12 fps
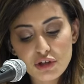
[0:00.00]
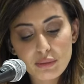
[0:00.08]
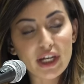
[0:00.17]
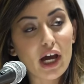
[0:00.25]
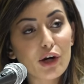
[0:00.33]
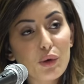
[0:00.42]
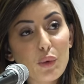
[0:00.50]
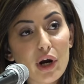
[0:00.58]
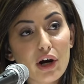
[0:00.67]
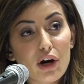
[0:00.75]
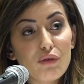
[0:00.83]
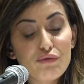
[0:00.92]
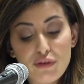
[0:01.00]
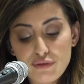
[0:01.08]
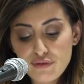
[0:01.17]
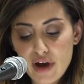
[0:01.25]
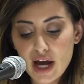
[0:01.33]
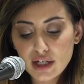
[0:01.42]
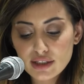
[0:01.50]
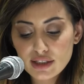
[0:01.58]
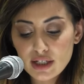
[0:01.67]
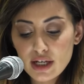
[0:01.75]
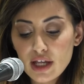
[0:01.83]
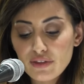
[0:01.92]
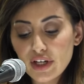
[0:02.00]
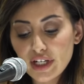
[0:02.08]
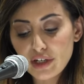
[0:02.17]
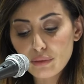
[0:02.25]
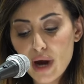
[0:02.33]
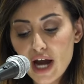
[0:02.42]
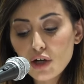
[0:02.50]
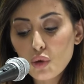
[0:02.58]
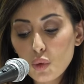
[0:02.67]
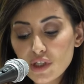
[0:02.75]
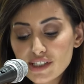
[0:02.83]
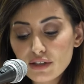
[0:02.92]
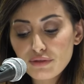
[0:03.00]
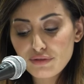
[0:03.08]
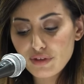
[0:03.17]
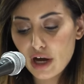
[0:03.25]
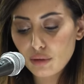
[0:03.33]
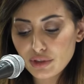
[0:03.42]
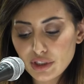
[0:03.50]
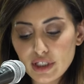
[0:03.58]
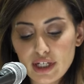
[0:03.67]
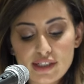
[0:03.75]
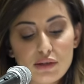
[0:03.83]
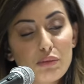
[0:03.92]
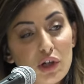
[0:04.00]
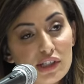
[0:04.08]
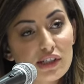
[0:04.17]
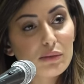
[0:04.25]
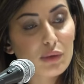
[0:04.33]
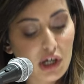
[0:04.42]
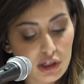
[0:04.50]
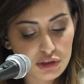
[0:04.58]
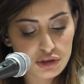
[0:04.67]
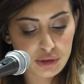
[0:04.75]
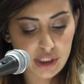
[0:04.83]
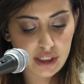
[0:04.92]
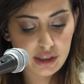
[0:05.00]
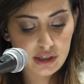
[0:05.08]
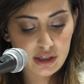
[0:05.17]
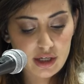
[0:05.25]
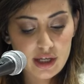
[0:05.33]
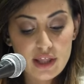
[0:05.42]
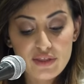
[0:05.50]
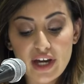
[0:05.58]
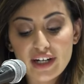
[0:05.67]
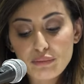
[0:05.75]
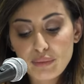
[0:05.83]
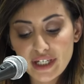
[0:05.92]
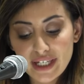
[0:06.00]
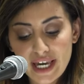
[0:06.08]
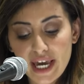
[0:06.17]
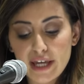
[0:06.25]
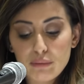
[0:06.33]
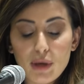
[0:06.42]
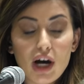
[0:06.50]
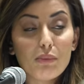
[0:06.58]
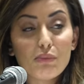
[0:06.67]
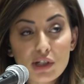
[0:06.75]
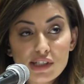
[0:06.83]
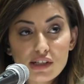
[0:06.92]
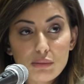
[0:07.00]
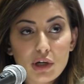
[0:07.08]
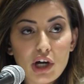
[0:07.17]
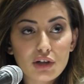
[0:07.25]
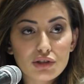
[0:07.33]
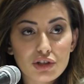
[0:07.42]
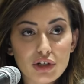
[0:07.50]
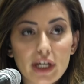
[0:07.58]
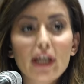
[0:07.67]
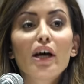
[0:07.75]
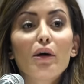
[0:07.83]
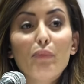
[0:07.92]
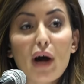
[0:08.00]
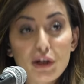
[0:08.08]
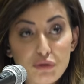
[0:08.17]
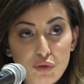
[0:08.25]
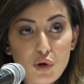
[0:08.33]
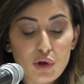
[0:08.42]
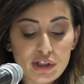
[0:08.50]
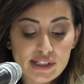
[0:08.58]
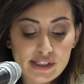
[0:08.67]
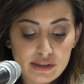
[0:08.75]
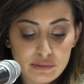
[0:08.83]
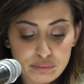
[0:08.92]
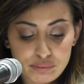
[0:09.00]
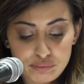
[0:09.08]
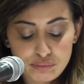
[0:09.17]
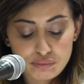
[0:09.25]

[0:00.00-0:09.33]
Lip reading: to be unaware of the fact that Iraq wasn't founded as a Muslim country, that it became a Muslim country by force.